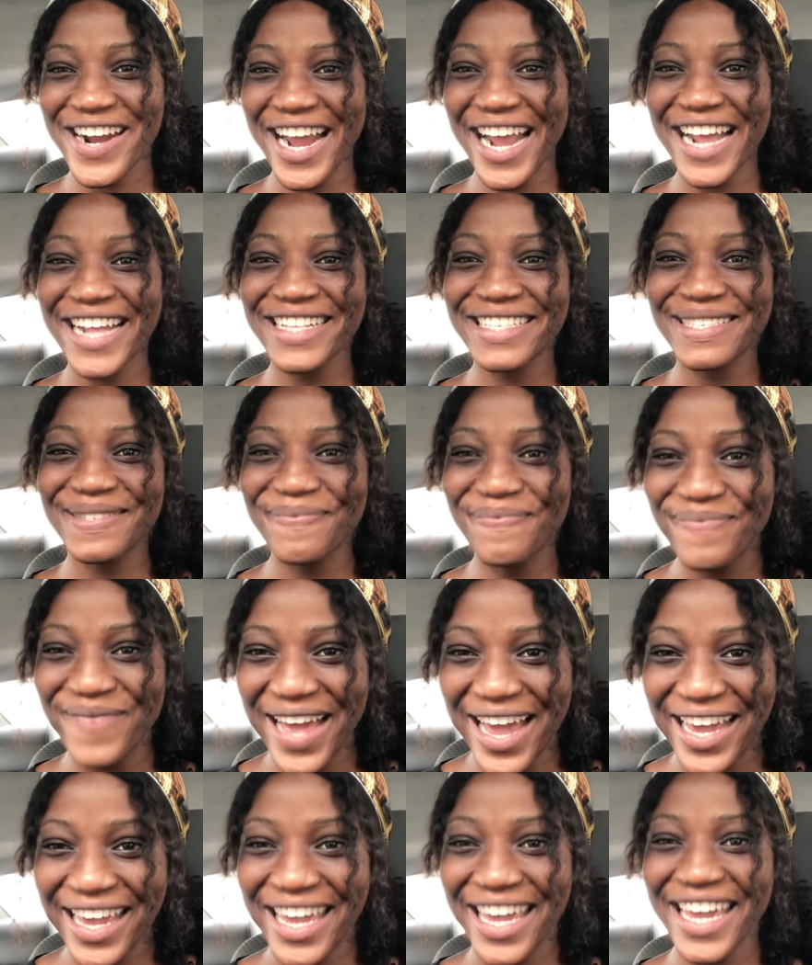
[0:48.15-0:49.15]
It's
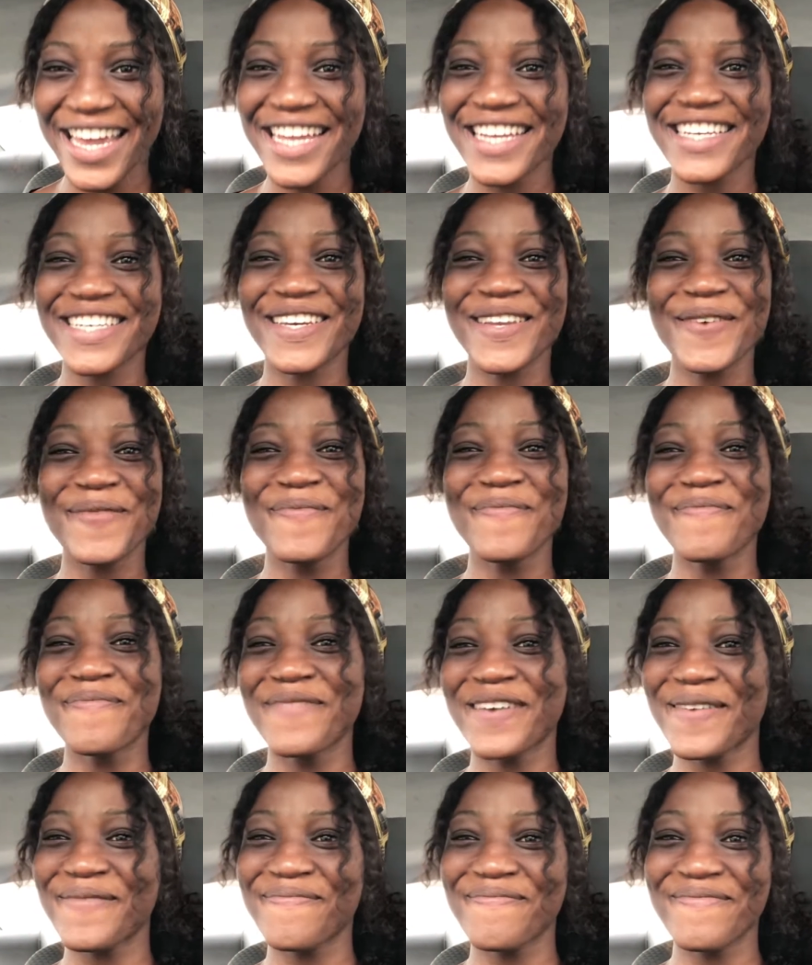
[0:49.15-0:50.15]
Becky the
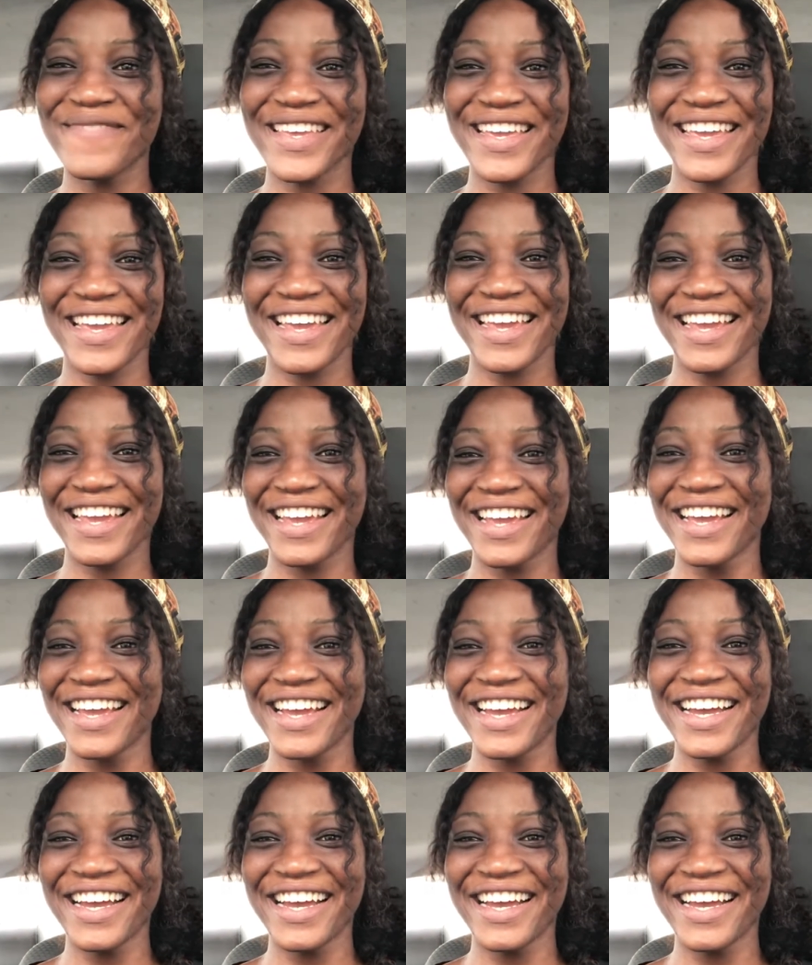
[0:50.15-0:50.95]
Mummy.